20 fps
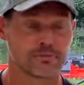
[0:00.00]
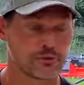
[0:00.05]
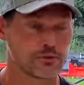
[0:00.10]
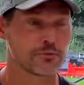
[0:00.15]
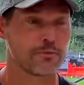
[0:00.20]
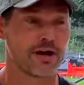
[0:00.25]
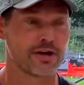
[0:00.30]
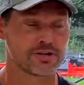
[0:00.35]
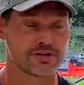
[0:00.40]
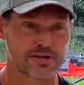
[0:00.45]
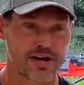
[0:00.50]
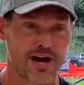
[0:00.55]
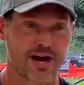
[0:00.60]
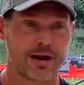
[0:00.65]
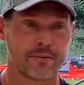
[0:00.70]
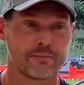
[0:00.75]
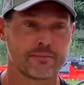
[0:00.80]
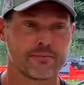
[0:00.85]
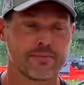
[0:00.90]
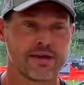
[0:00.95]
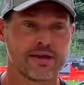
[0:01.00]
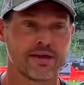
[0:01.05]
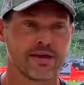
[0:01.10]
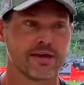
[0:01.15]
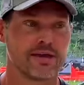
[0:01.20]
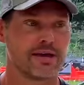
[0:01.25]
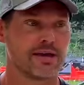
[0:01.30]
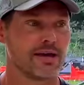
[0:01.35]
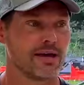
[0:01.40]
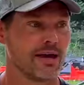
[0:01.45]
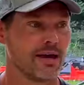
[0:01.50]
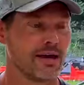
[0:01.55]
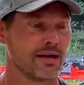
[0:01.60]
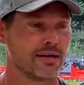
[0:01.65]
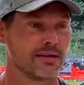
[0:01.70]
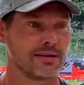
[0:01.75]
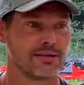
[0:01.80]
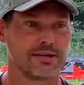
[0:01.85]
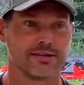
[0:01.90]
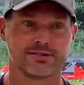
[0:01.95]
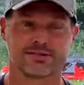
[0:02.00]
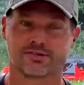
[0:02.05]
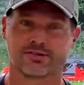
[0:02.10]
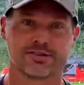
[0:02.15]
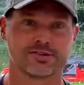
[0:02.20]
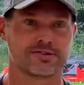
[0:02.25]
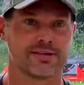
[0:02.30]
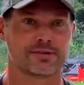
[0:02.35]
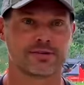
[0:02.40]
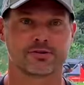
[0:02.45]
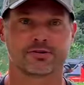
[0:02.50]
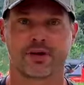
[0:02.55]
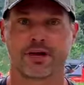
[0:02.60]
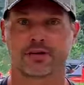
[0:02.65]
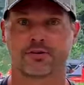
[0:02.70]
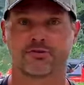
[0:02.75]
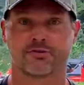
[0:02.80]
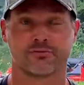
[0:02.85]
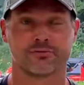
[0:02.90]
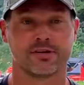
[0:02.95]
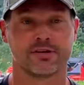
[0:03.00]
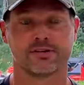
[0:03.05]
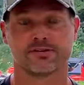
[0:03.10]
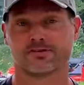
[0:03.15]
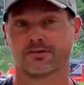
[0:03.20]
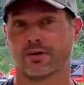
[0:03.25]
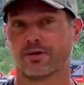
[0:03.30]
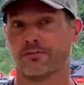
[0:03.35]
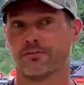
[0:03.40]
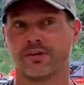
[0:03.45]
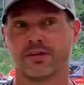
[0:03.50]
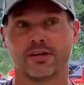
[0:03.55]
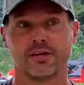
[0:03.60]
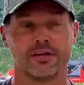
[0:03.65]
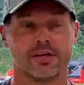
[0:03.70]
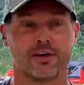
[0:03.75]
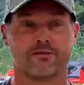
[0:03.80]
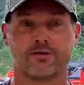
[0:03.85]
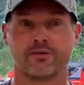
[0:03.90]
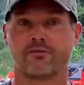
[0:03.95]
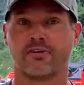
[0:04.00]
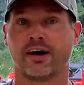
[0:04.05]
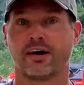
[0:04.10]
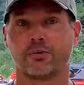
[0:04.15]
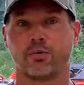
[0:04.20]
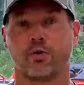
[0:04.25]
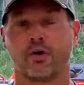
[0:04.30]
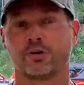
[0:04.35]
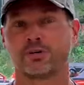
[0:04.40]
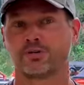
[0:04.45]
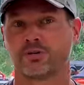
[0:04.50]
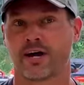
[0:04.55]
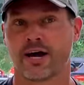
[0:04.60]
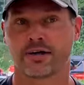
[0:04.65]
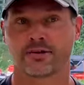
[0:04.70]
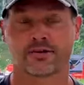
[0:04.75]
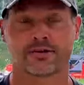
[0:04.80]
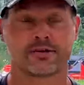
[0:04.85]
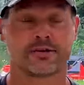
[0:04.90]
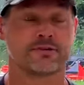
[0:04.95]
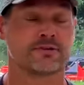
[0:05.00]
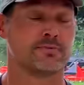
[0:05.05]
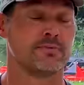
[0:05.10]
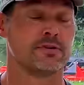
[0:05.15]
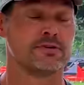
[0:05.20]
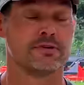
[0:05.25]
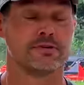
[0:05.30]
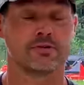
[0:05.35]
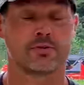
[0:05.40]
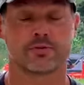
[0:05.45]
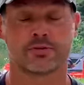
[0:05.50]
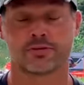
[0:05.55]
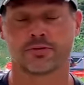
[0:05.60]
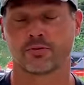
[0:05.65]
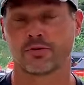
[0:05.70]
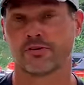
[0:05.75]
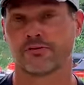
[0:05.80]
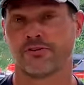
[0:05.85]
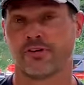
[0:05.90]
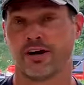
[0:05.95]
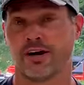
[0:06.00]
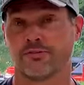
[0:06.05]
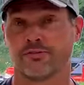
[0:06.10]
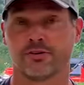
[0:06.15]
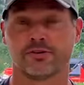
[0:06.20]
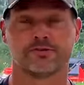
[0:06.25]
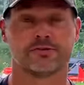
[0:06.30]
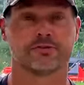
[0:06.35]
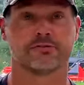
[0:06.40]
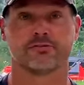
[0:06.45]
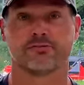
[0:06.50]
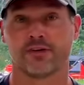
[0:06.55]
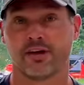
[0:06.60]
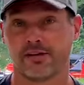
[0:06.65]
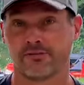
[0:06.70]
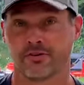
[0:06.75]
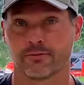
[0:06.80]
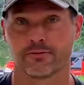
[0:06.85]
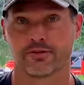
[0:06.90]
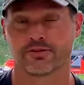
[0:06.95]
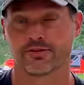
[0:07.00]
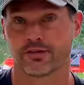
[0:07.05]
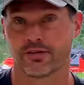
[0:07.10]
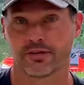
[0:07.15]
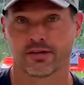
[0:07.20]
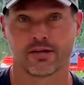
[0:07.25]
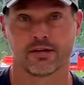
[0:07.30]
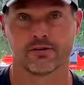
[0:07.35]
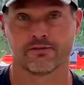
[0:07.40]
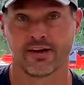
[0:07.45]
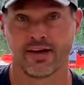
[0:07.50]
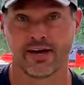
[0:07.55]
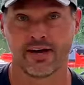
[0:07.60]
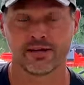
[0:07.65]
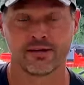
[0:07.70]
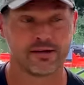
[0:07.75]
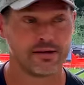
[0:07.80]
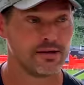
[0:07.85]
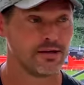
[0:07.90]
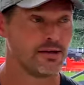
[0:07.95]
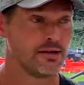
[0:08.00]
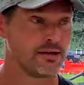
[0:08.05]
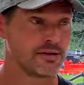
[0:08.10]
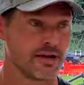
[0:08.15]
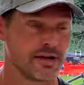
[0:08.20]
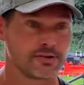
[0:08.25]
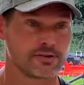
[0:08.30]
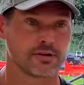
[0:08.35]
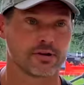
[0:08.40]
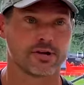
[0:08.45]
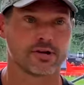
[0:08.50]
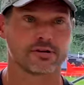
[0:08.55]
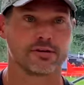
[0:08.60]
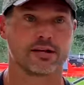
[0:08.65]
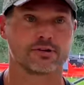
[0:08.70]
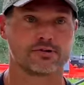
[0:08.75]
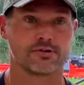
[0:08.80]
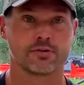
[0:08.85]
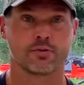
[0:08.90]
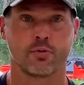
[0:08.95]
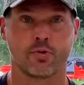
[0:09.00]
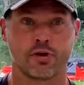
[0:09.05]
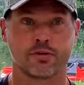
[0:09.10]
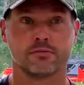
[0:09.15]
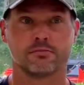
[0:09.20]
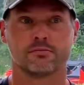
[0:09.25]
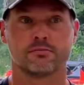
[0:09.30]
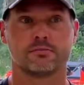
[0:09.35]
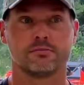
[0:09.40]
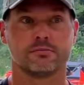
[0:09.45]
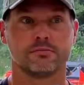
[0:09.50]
through my shop, and it's just not the tractor for me. So if you've had one tractor and it's been the 2025 and it's your favorite machine that you've had, that's great. That's your one